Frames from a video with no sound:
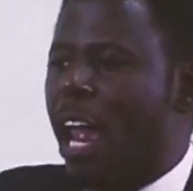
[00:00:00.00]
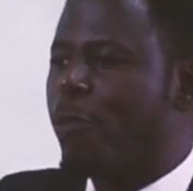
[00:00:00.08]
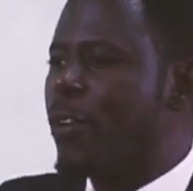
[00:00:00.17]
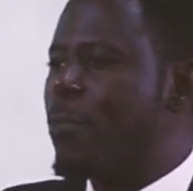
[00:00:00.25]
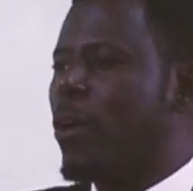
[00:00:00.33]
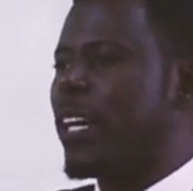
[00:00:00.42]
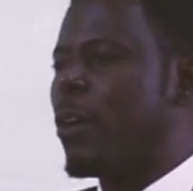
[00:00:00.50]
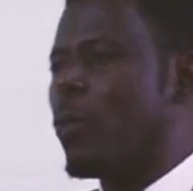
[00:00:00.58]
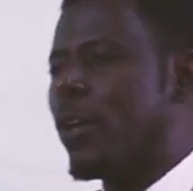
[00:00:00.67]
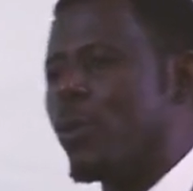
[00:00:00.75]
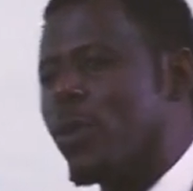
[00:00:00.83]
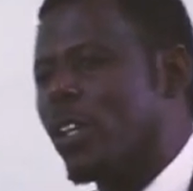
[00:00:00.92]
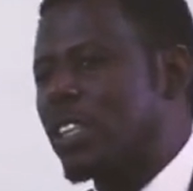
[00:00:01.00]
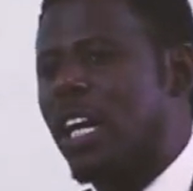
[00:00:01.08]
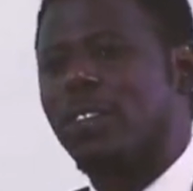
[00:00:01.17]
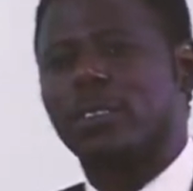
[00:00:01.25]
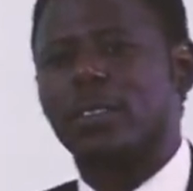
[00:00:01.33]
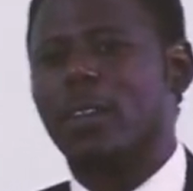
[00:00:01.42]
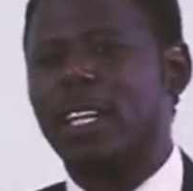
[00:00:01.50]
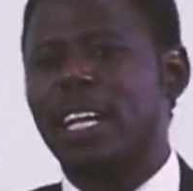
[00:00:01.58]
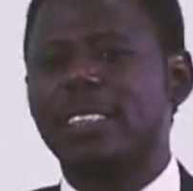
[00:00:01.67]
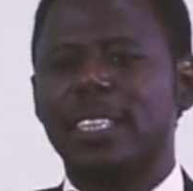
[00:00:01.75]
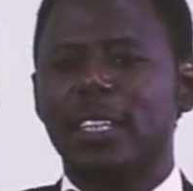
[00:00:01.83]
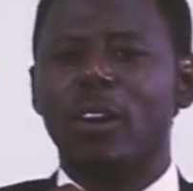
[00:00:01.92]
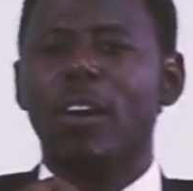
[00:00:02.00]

Every morning, will you not shout to God and say,